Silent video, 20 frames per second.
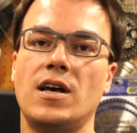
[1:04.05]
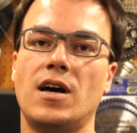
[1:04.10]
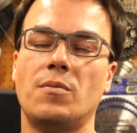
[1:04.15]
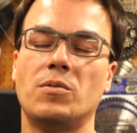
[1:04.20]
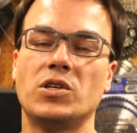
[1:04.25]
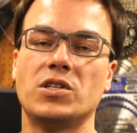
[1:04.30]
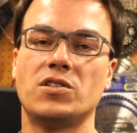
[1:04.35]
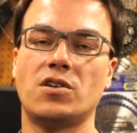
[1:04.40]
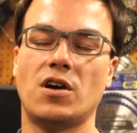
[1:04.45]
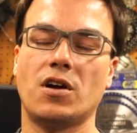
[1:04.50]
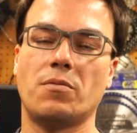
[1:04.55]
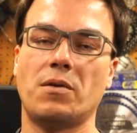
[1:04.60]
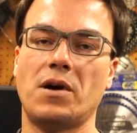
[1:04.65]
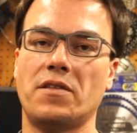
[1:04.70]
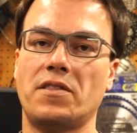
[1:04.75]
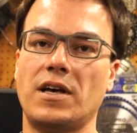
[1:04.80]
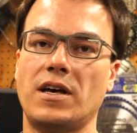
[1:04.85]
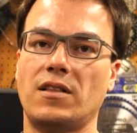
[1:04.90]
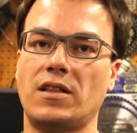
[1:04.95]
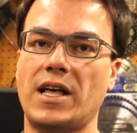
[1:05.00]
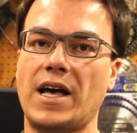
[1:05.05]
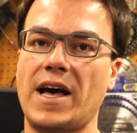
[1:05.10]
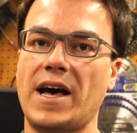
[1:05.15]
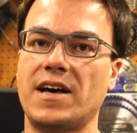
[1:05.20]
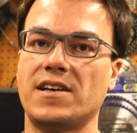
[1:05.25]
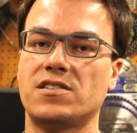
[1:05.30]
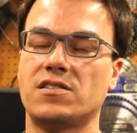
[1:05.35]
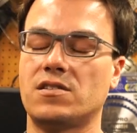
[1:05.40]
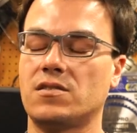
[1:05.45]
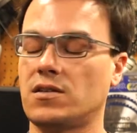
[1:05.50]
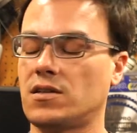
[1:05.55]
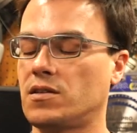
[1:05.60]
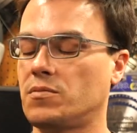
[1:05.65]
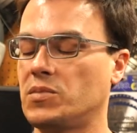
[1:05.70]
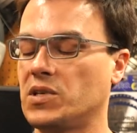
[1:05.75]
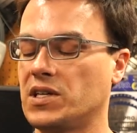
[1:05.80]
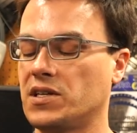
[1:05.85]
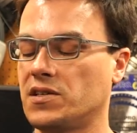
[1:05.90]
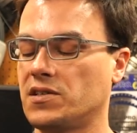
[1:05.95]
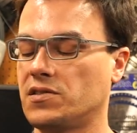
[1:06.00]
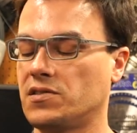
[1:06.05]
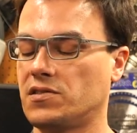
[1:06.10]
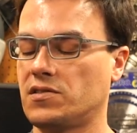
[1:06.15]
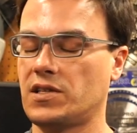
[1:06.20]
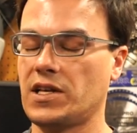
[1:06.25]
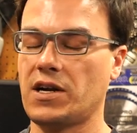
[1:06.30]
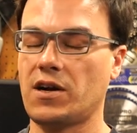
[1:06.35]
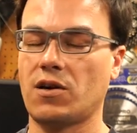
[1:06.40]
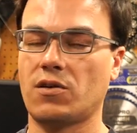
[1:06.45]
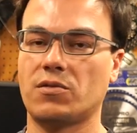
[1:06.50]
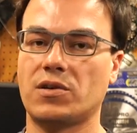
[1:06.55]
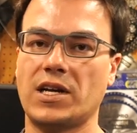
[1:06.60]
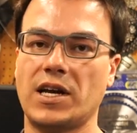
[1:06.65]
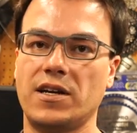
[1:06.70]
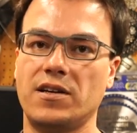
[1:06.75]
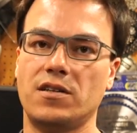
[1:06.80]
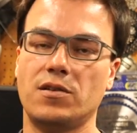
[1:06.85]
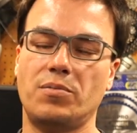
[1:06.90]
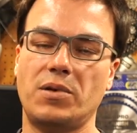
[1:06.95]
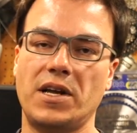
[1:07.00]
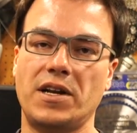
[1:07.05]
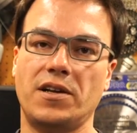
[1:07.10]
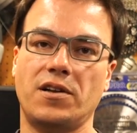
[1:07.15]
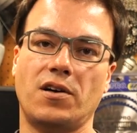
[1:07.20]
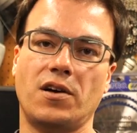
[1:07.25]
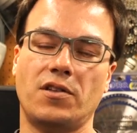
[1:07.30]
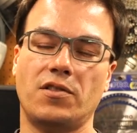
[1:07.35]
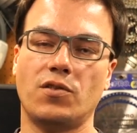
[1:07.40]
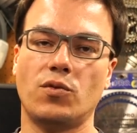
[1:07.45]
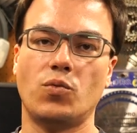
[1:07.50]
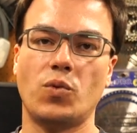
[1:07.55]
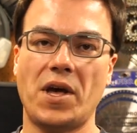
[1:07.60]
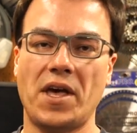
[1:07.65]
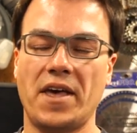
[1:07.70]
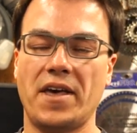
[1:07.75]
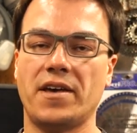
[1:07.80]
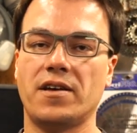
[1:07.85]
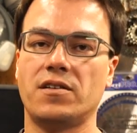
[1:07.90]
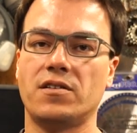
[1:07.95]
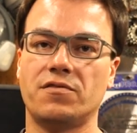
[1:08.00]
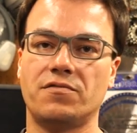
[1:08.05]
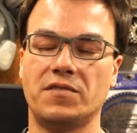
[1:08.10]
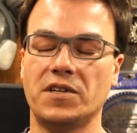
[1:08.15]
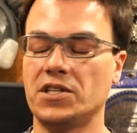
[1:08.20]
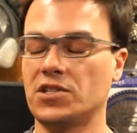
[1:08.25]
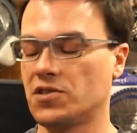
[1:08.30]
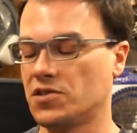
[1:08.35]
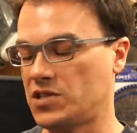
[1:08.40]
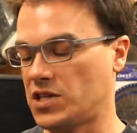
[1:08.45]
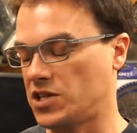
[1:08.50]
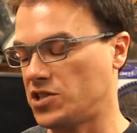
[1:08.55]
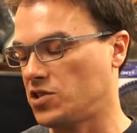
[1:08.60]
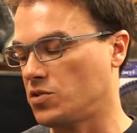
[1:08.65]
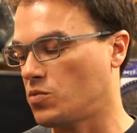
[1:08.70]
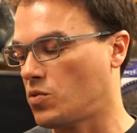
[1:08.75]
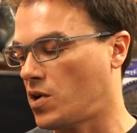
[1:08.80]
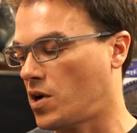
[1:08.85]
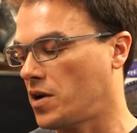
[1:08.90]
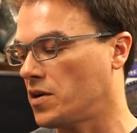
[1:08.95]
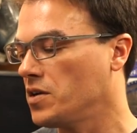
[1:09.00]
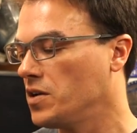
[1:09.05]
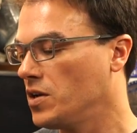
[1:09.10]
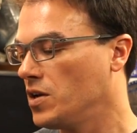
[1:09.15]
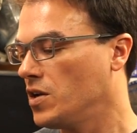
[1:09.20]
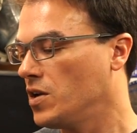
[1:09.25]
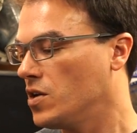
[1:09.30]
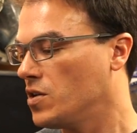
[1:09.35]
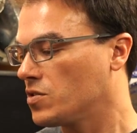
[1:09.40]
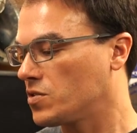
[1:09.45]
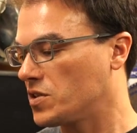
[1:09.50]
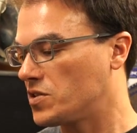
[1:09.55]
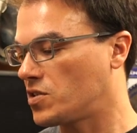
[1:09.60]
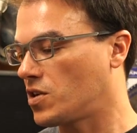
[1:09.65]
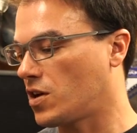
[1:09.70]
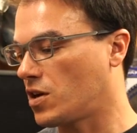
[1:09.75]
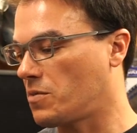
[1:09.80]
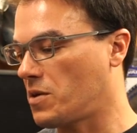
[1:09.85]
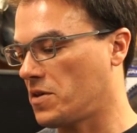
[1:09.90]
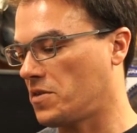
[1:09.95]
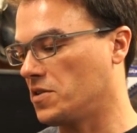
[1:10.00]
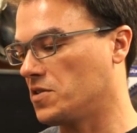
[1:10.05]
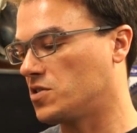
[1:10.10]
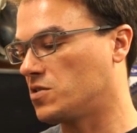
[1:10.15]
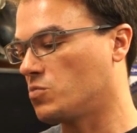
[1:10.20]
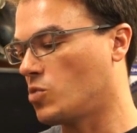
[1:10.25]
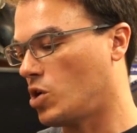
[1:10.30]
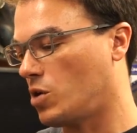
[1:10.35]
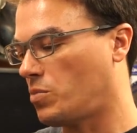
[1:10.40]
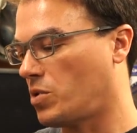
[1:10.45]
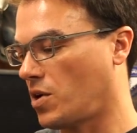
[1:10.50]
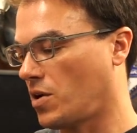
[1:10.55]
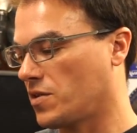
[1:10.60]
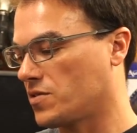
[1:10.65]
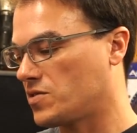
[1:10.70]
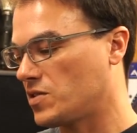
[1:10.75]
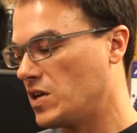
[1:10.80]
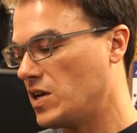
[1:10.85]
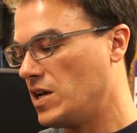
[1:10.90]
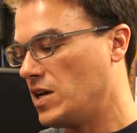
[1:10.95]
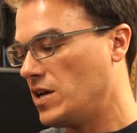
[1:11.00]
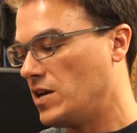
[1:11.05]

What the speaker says: I'm going to talk about that last because they are kind of dependent on the weight and the features that you want. So let's talk about these small parts.